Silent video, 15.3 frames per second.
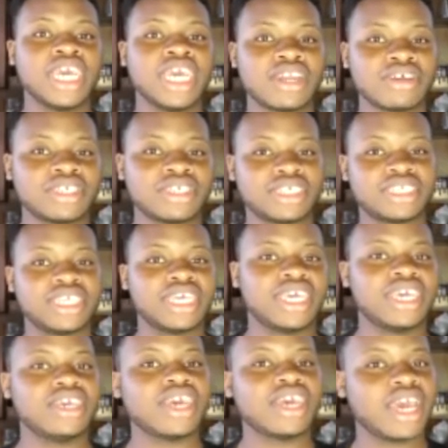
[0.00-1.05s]
and I was just saying,
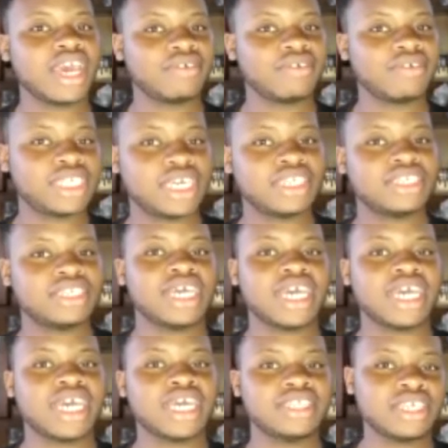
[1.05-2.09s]
hey, I have this idea,
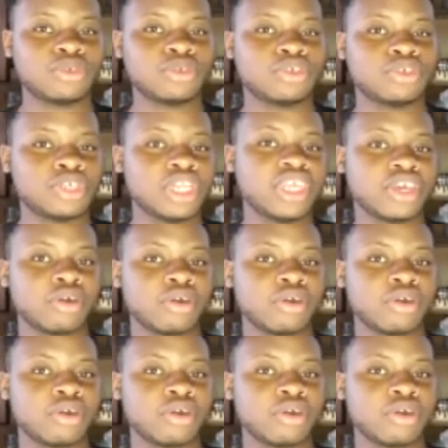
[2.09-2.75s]
I think it could really